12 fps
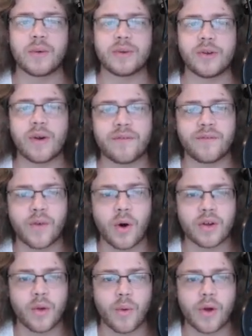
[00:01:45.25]
we do have
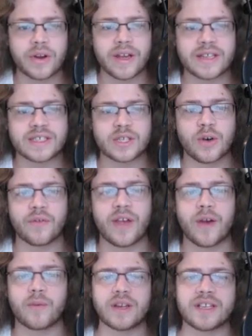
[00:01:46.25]
Volcarona and
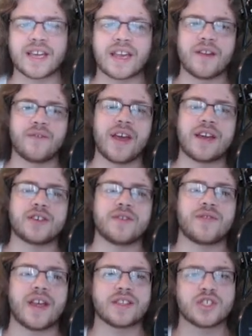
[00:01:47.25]
Sylveon really taking advantage
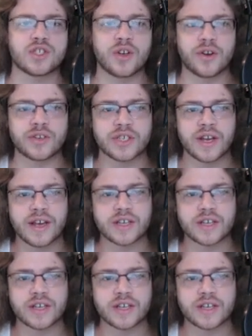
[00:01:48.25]
of that surge.